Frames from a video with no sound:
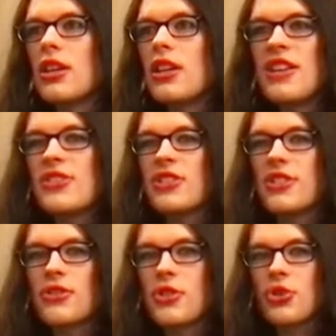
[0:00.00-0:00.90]

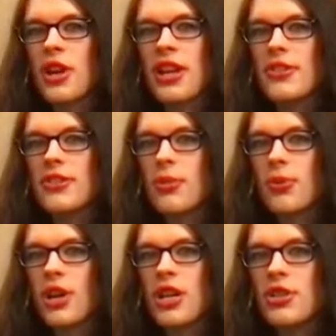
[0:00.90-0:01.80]
isn't trans
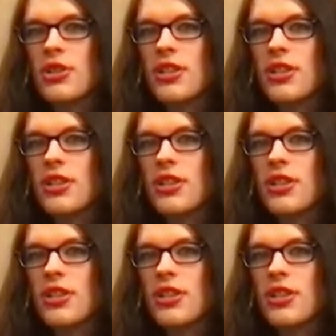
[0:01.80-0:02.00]
liberation.